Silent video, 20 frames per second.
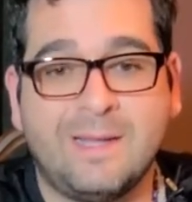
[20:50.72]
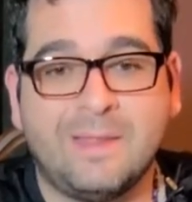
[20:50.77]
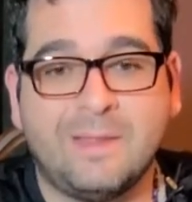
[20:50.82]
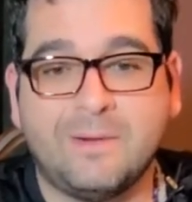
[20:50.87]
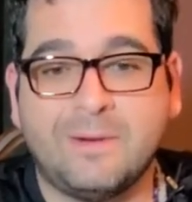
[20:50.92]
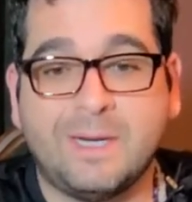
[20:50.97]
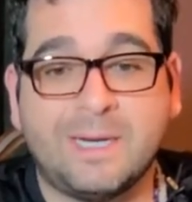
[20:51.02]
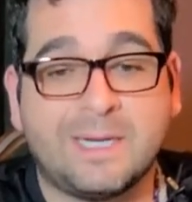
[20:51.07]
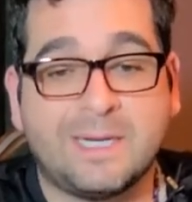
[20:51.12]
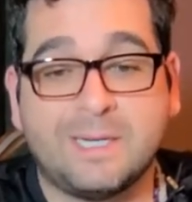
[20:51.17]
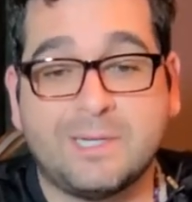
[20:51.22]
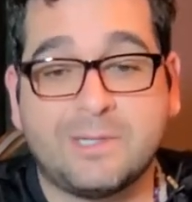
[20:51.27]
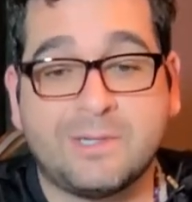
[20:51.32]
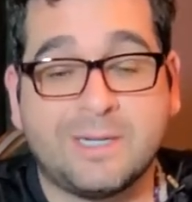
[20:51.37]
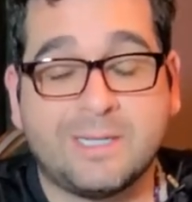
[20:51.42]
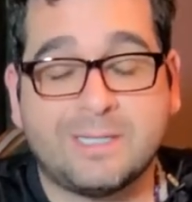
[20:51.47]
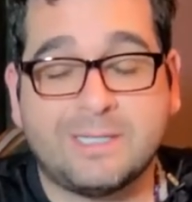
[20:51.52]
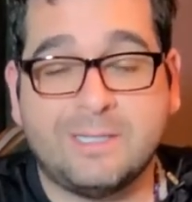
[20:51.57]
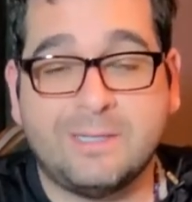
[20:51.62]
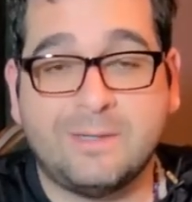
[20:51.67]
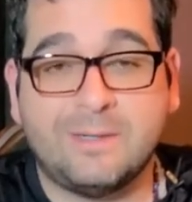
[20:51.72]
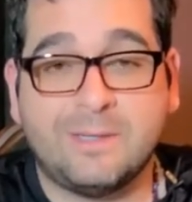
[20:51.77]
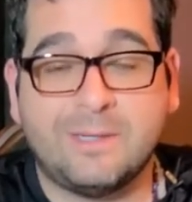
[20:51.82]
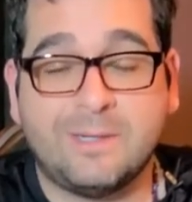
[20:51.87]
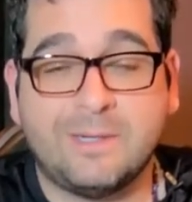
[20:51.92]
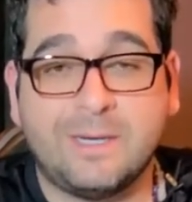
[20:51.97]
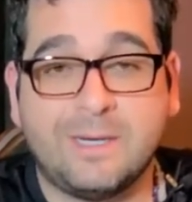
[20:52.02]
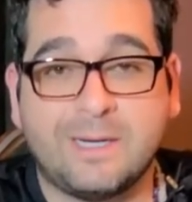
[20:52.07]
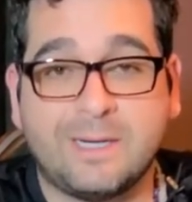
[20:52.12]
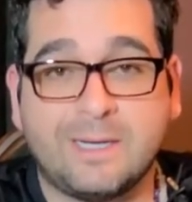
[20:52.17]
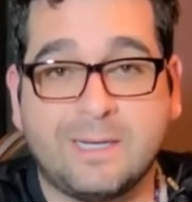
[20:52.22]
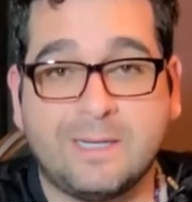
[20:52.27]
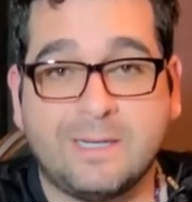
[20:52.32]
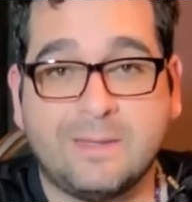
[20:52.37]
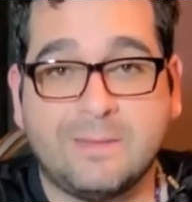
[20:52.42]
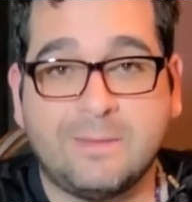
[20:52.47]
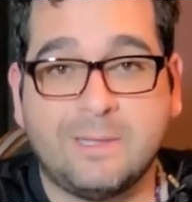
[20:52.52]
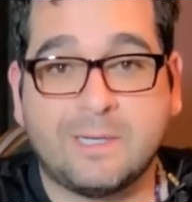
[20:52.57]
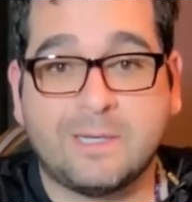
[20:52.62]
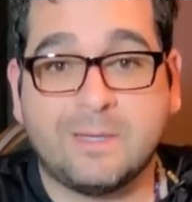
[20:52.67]
not going to trust you, and they're not going to
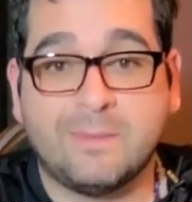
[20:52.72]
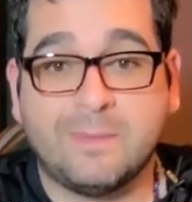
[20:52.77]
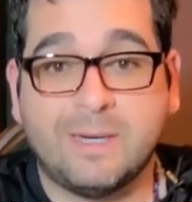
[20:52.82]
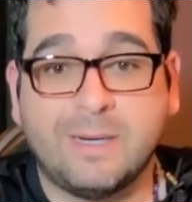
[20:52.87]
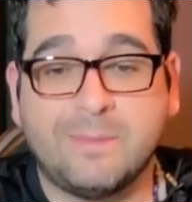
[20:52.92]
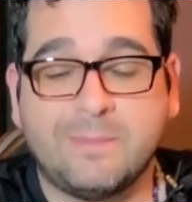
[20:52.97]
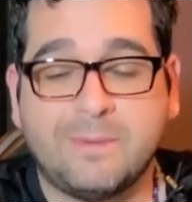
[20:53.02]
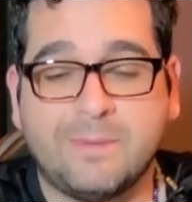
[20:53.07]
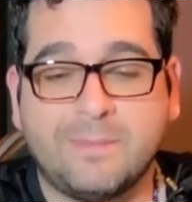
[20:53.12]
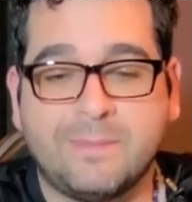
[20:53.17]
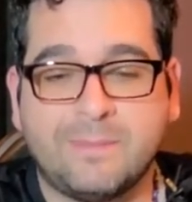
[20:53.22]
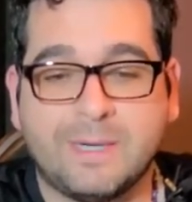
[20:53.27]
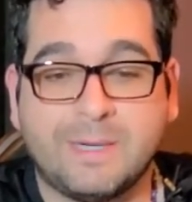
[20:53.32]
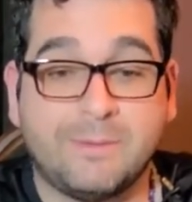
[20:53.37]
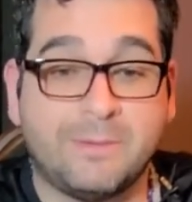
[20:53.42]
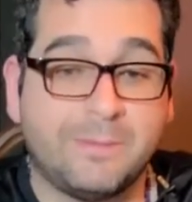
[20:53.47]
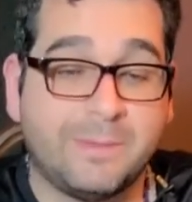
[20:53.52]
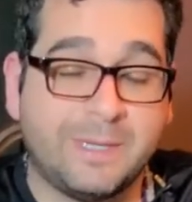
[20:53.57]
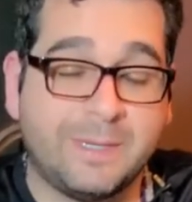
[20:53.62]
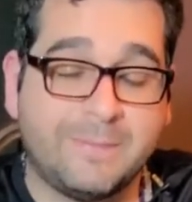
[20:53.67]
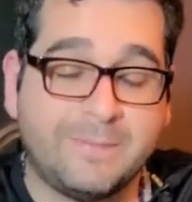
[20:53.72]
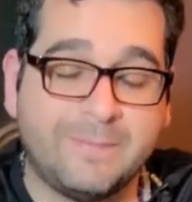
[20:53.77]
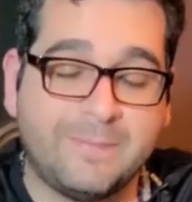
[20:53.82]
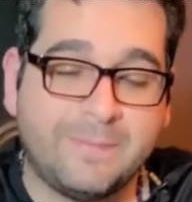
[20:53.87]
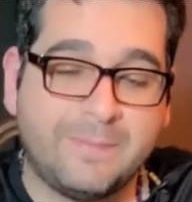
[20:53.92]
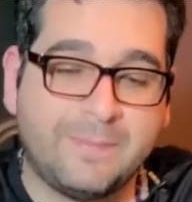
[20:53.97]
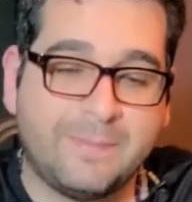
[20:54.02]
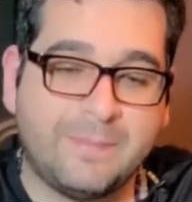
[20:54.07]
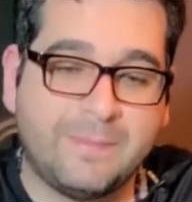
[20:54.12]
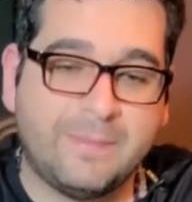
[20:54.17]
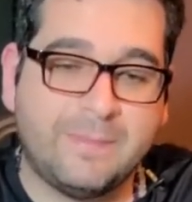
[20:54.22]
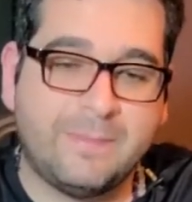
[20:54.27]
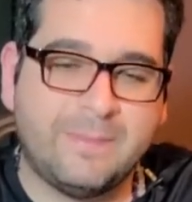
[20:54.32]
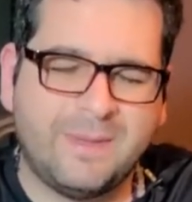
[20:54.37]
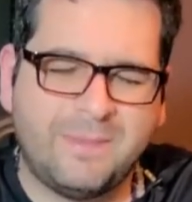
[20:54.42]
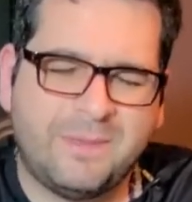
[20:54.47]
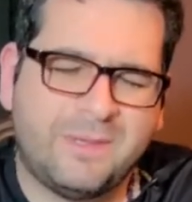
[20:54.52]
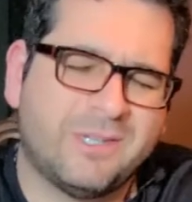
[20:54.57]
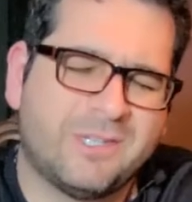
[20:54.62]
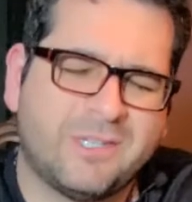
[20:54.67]
look them up, probably.
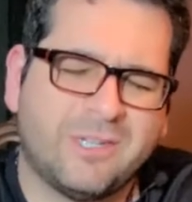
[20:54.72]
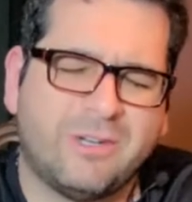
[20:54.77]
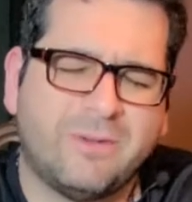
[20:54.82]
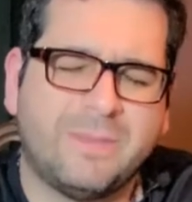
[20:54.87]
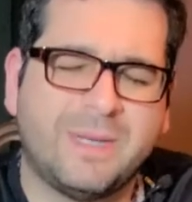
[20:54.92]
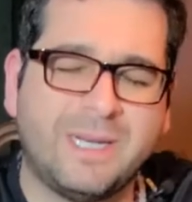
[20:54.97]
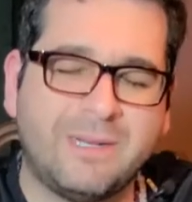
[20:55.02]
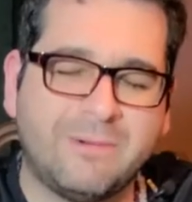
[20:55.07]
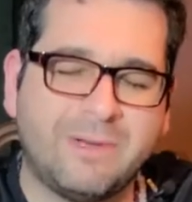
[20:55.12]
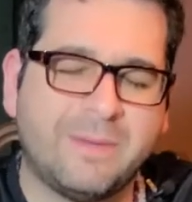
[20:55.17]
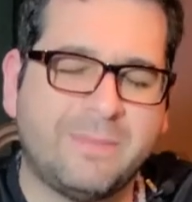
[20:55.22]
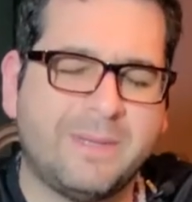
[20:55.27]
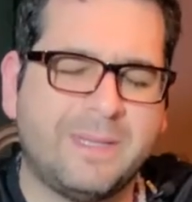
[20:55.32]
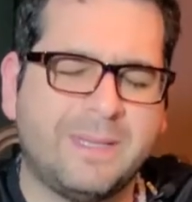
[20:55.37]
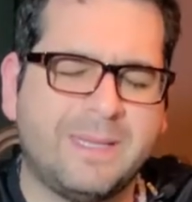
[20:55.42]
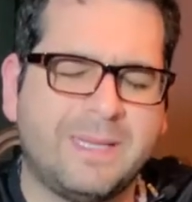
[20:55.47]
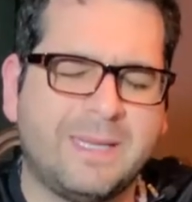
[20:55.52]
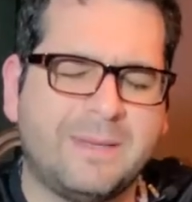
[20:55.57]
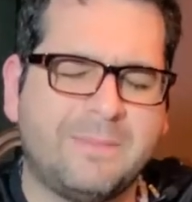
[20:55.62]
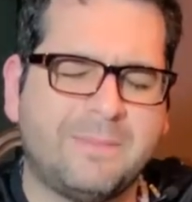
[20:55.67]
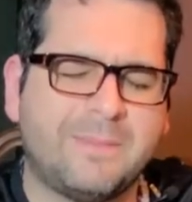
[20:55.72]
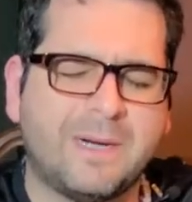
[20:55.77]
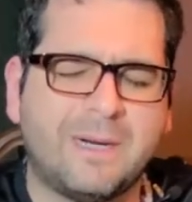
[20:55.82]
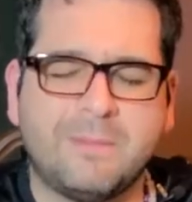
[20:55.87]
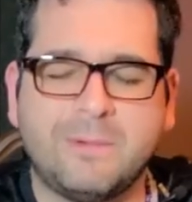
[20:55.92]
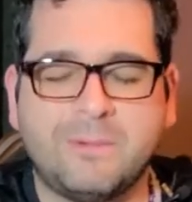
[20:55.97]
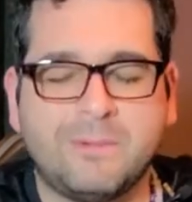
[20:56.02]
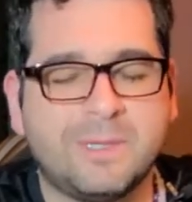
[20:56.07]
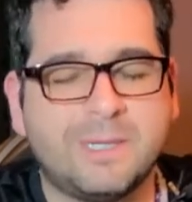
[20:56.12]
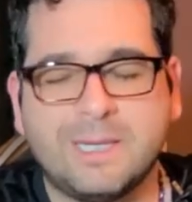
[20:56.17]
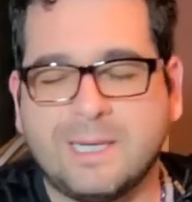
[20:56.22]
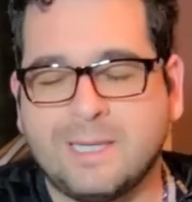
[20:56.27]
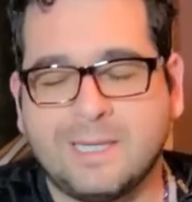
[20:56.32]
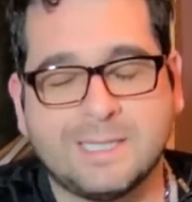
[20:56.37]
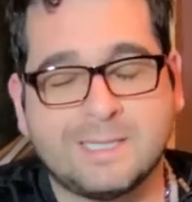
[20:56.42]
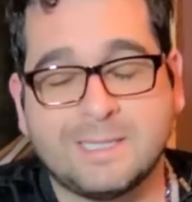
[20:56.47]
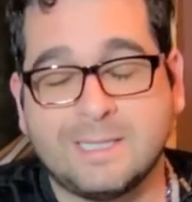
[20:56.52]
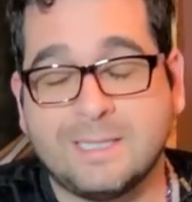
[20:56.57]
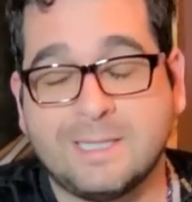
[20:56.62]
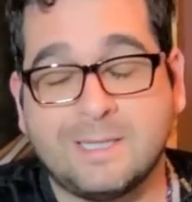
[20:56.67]
Maybe you could show them anyway, but they probably will not
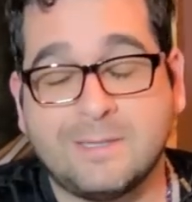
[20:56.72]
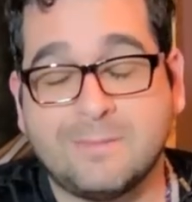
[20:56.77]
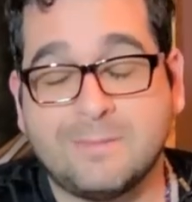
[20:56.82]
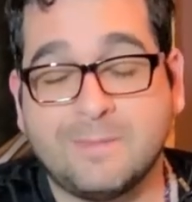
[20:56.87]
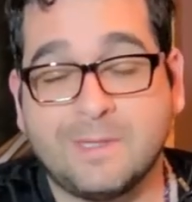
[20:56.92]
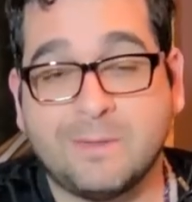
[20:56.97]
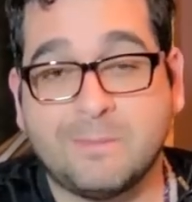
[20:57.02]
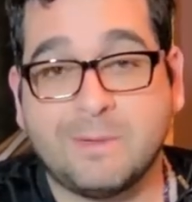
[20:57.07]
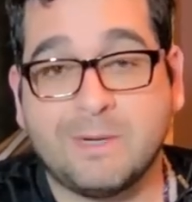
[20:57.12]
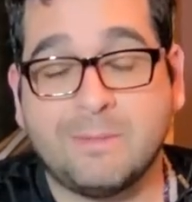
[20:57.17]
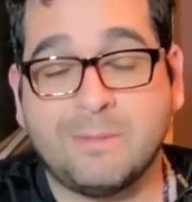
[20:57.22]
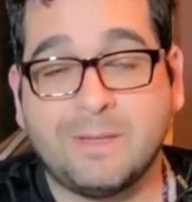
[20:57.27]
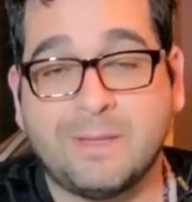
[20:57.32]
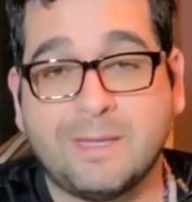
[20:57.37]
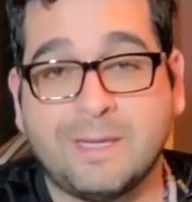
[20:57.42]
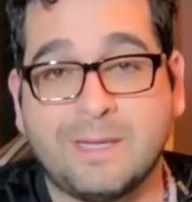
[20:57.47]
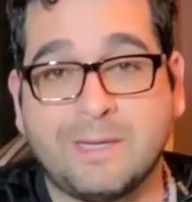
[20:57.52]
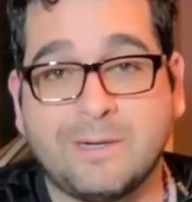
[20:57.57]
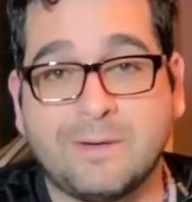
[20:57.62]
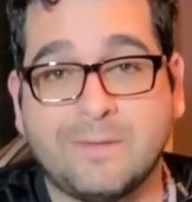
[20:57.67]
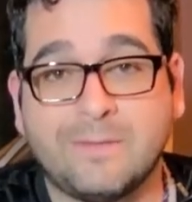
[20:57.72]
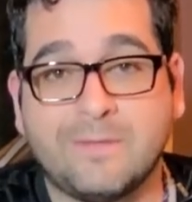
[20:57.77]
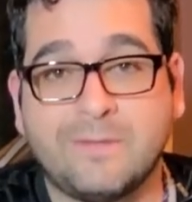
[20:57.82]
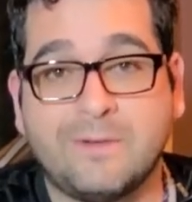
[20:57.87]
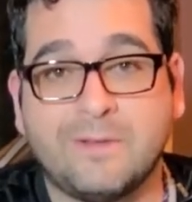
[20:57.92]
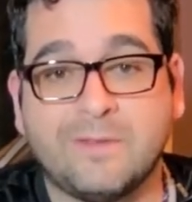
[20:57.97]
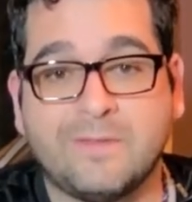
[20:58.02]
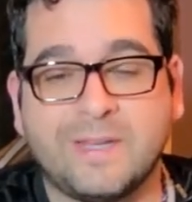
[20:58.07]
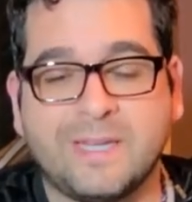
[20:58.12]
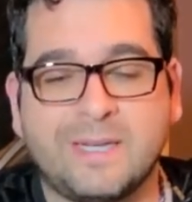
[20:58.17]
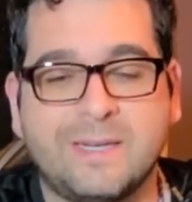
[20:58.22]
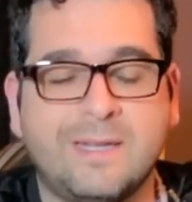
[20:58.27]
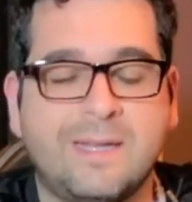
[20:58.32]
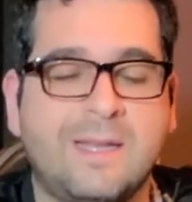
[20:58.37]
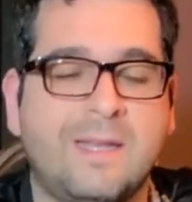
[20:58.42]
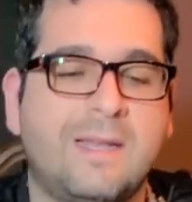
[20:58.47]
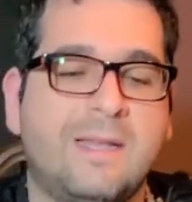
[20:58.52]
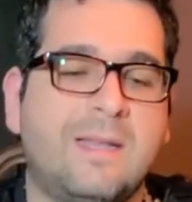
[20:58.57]
listen to you. They'll probably think you're full of it.